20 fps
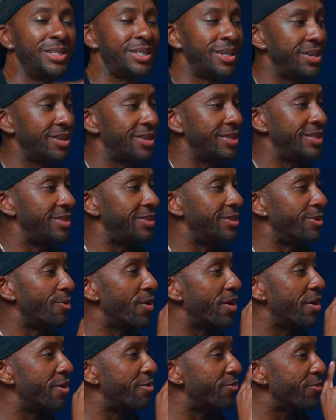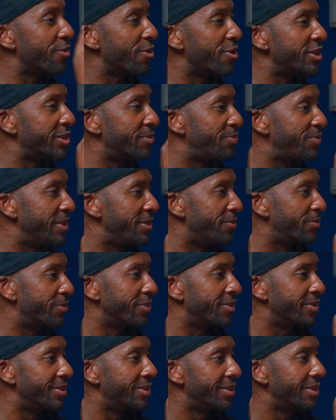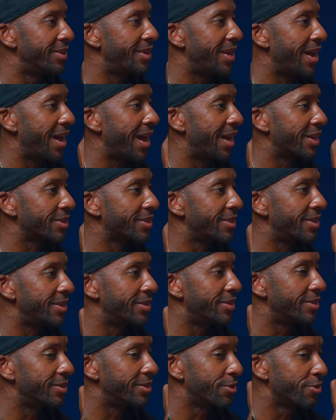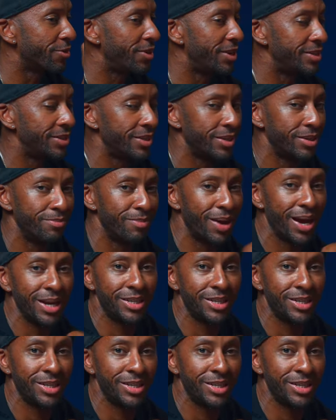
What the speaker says: Chin because he's one of the first people that actually created my